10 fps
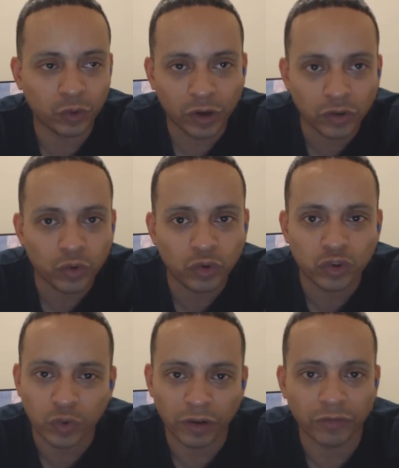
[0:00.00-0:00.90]
22
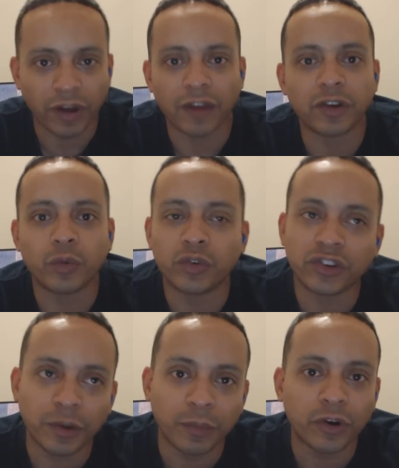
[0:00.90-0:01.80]
to 25. It was
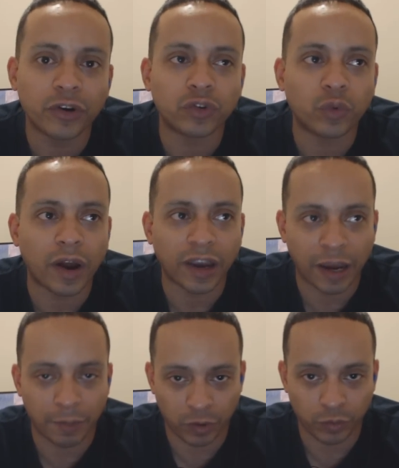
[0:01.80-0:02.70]
similar to what
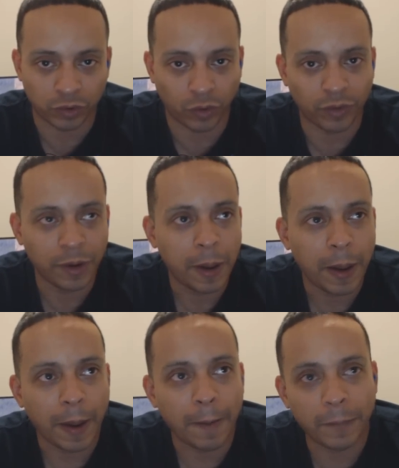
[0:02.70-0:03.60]
GameCube sold.
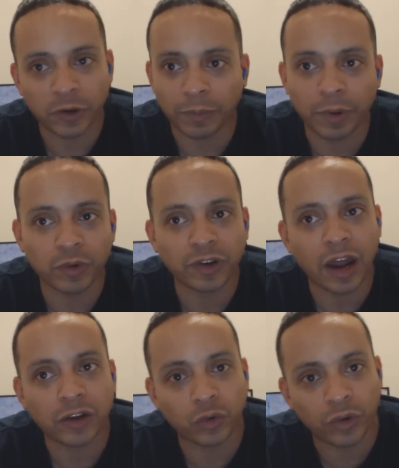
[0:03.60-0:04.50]
Some people
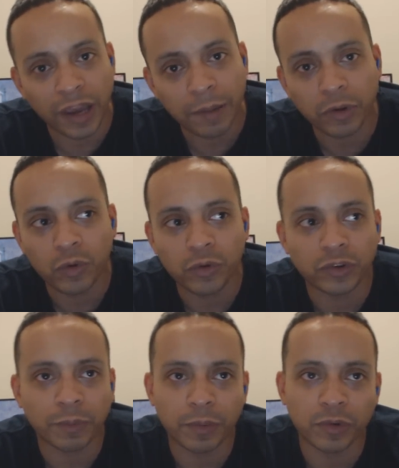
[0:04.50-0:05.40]
say I sold the GameCube.
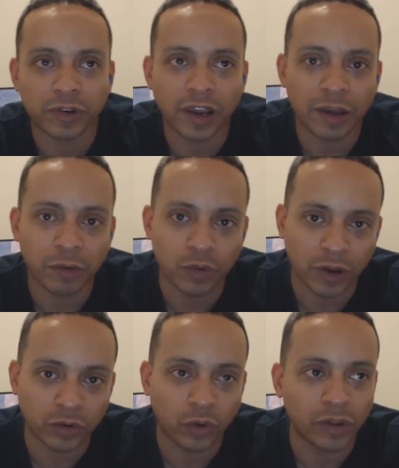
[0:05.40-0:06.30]
Some people say GameCube
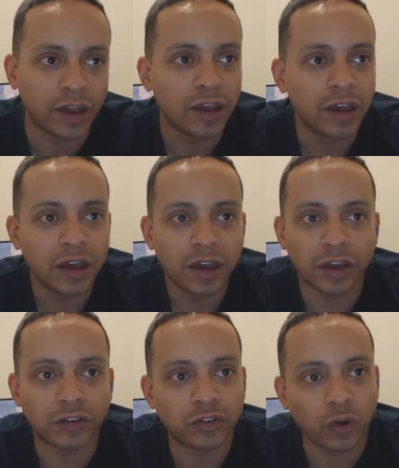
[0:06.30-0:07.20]
outsold it.
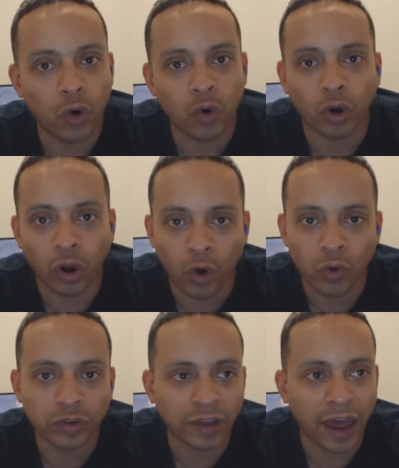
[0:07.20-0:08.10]
It's so
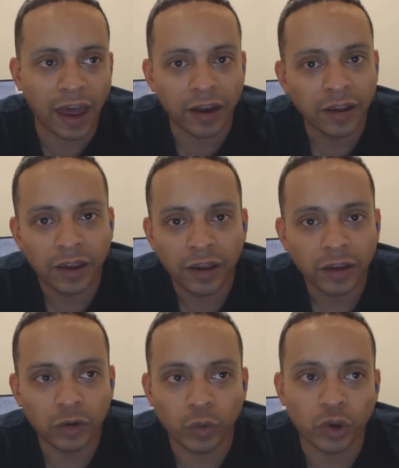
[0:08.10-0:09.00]
close that
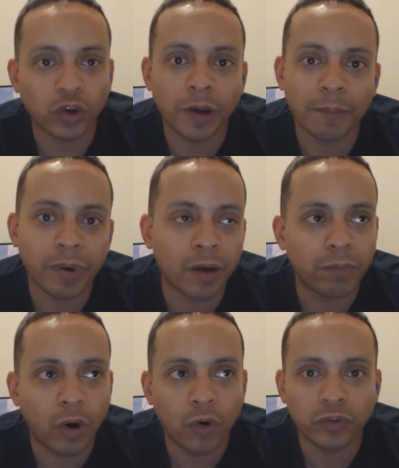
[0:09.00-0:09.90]
when you compare
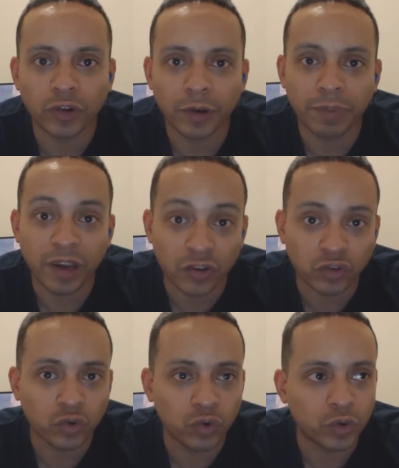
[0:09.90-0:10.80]
both to the
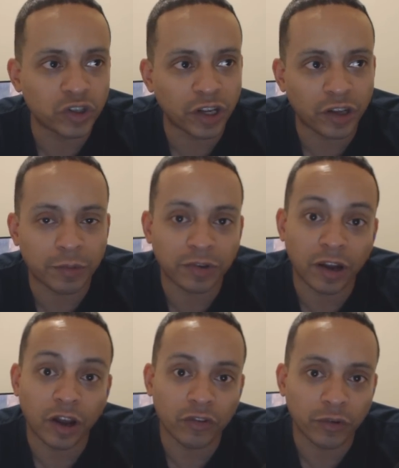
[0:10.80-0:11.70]
PS2, which ended up
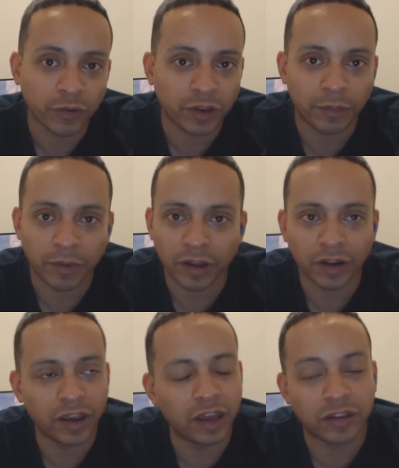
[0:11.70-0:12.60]
selling 150
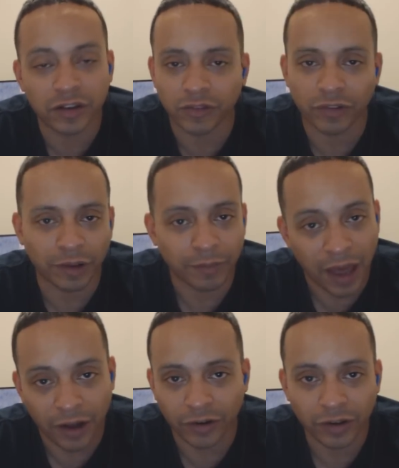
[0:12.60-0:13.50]
million, it doesn't really
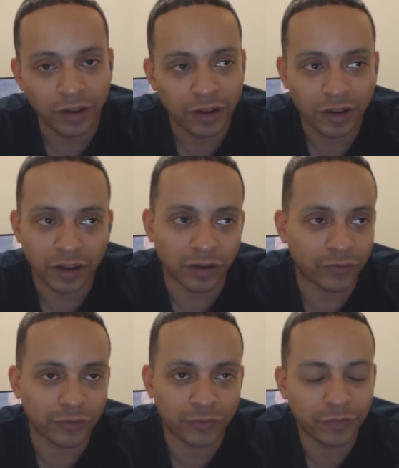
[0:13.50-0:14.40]
matter
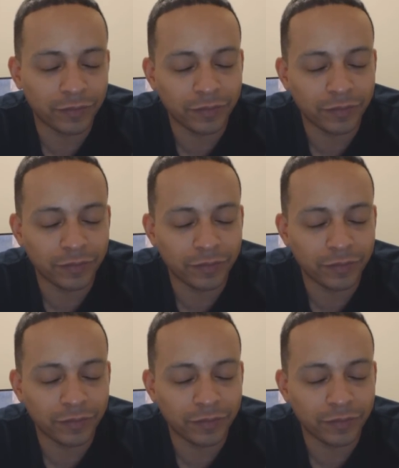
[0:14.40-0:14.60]
if